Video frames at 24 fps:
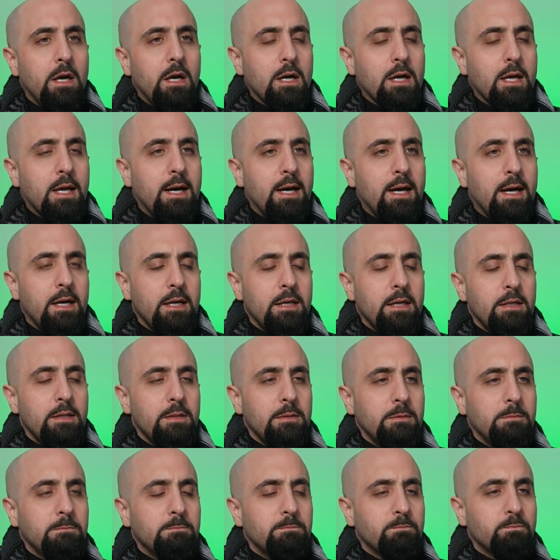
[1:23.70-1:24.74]
a
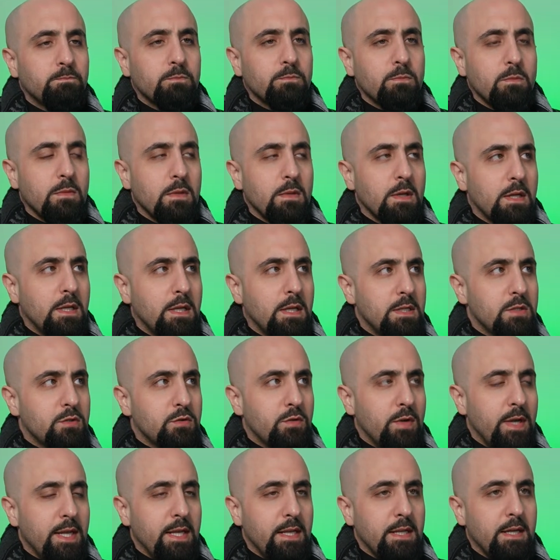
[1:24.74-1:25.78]
guy, an
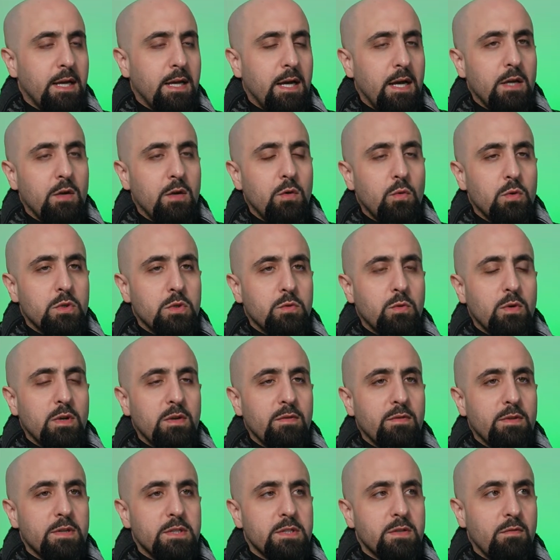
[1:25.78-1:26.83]
Israeli guy who was one
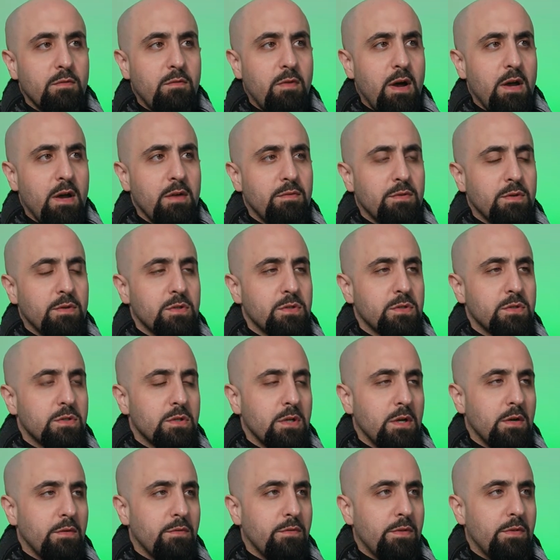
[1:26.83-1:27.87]
of the survivors
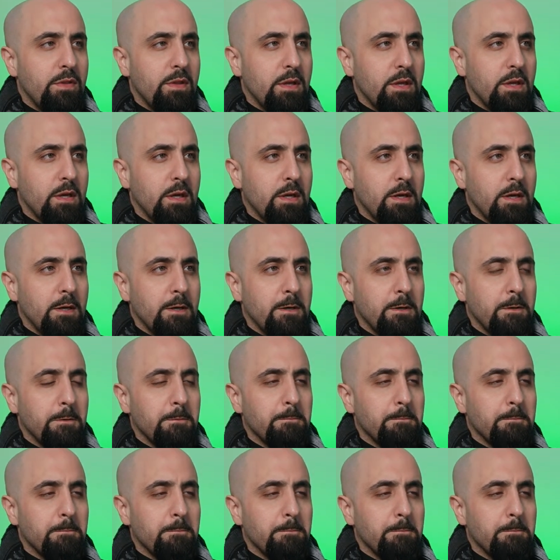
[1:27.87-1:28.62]
of the